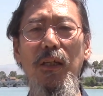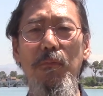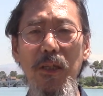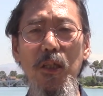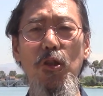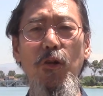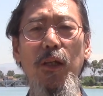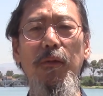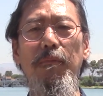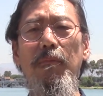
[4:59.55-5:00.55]

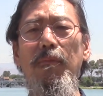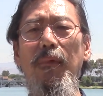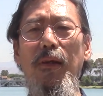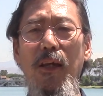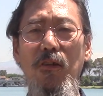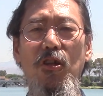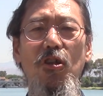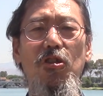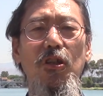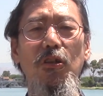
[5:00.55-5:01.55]
ministering and
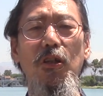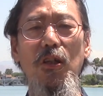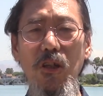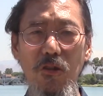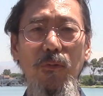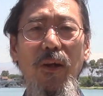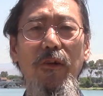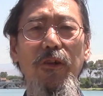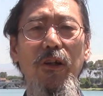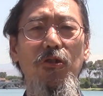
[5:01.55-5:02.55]
teaching to
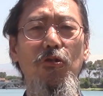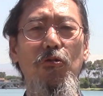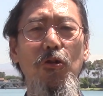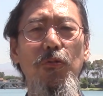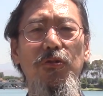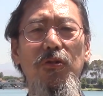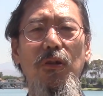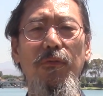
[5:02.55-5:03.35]
various groups of